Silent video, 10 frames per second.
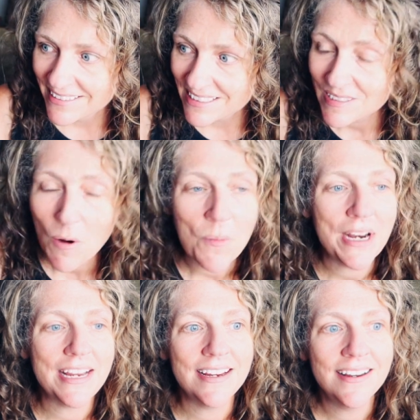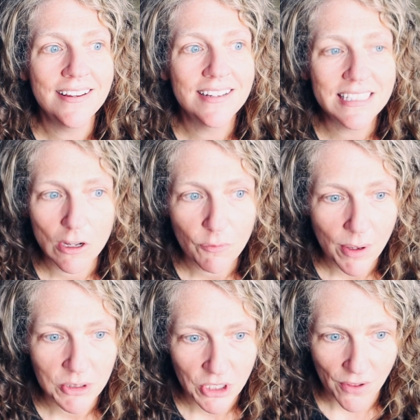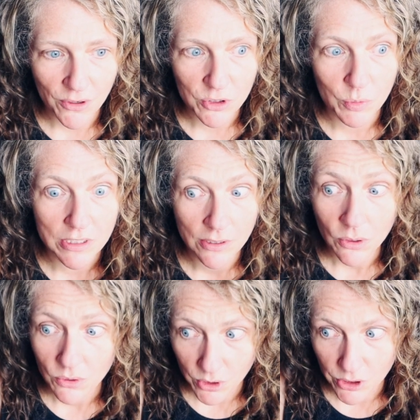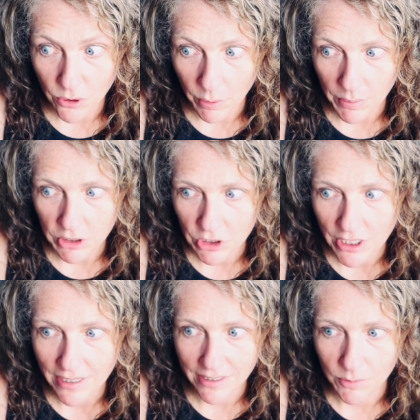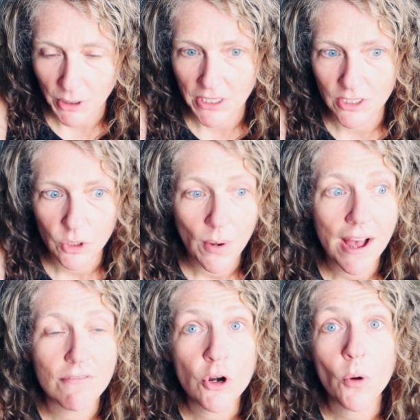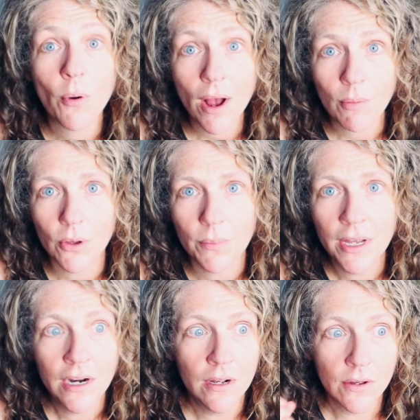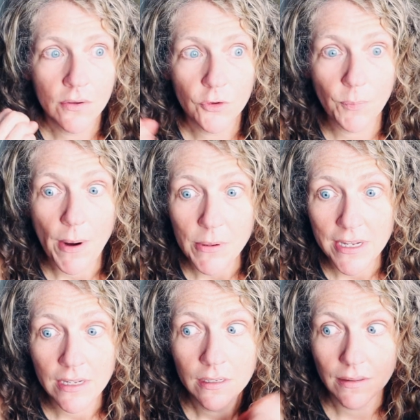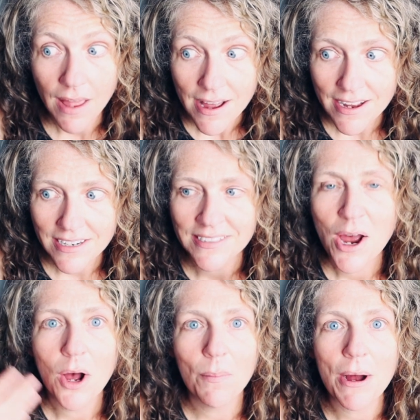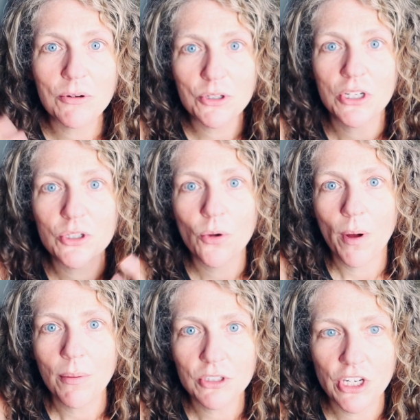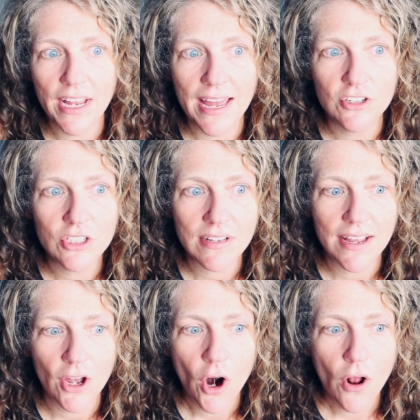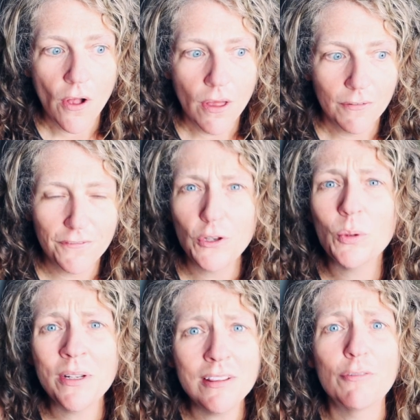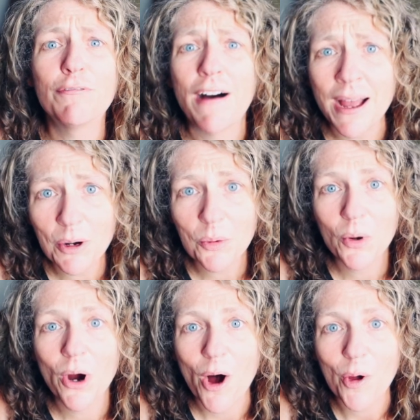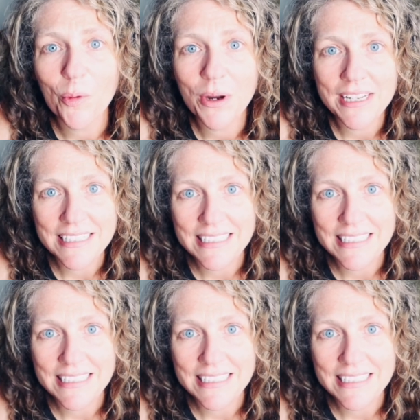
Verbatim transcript: so many self-published authors with zero traditional publishing experience who have no problem spouting lies about traditional publishing and just like fueling the fire we're already